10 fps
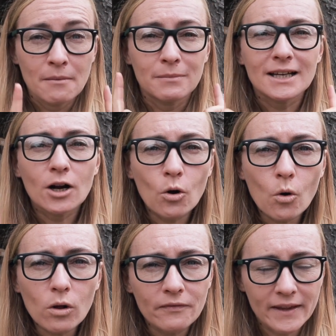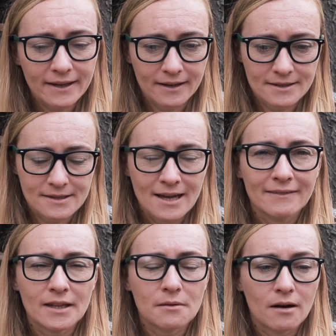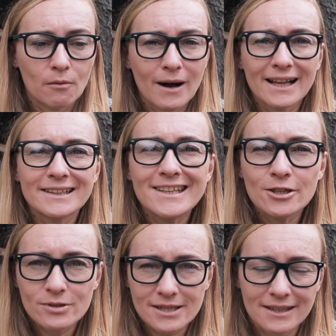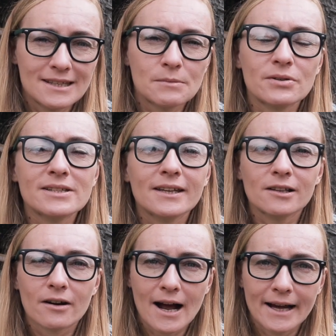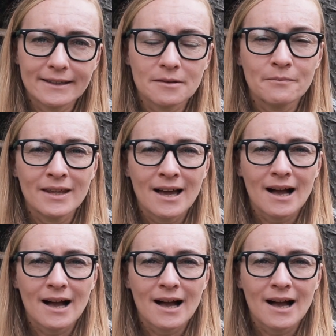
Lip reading: But the cool thing is that while using this particular item,